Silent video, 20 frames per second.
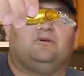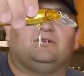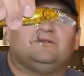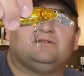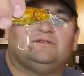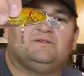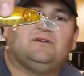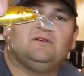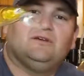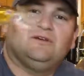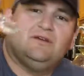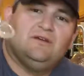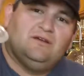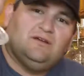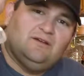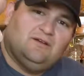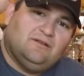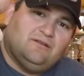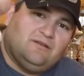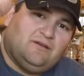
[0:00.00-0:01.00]
hooks.
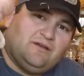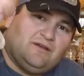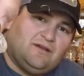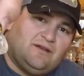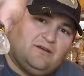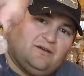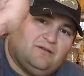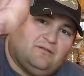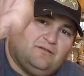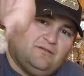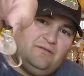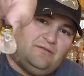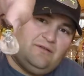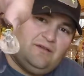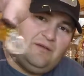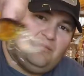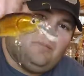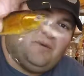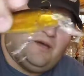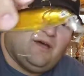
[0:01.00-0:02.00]
There you go.
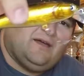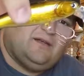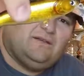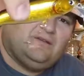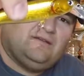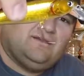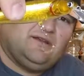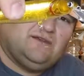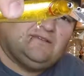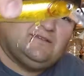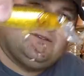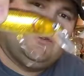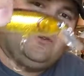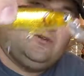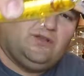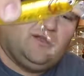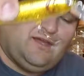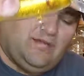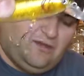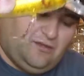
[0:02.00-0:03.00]
Not bad. Nice
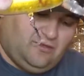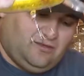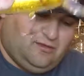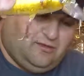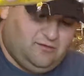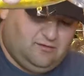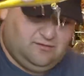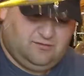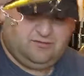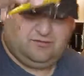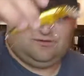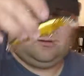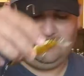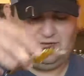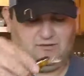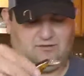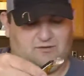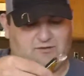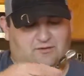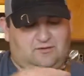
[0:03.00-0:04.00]
little length.
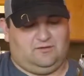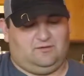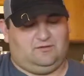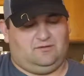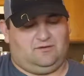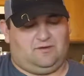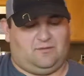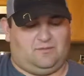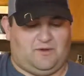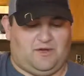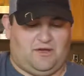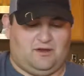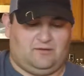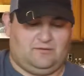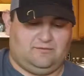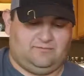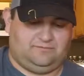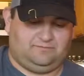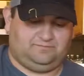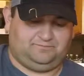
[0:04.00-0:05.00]
Not bad.
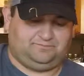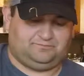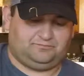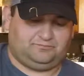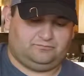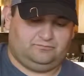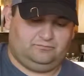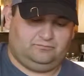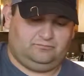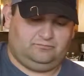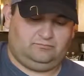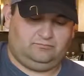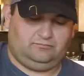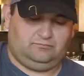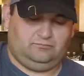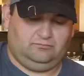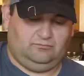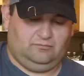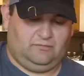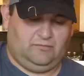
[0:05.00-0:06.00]

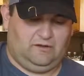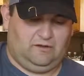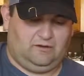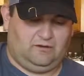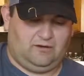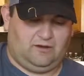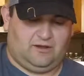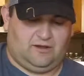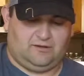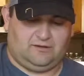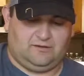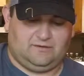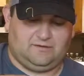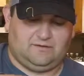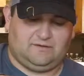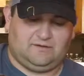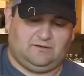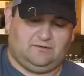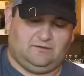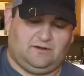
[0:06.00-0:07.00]
Alright,
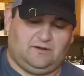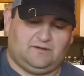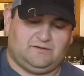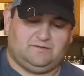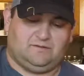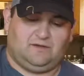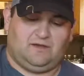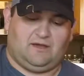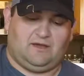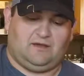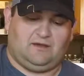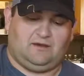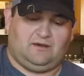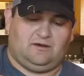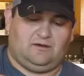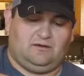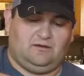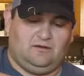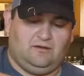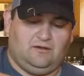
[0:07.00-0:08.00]
let's see what else we got here.
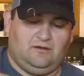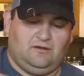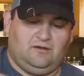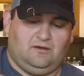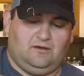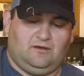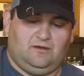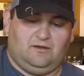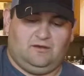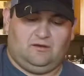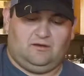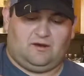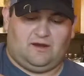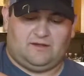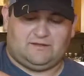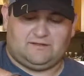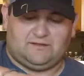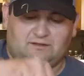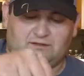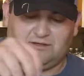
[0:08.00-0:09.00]

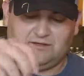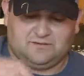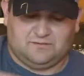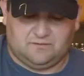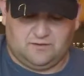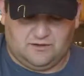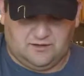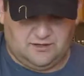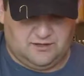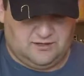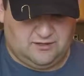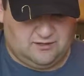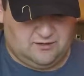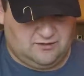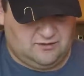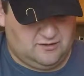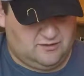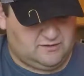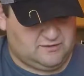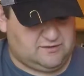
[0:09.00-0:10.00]
Alright, so this one
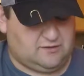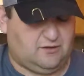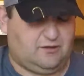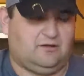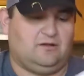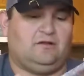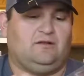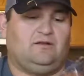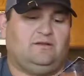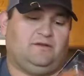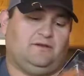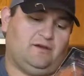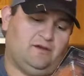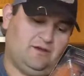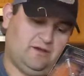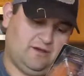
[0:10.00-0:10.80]
here is called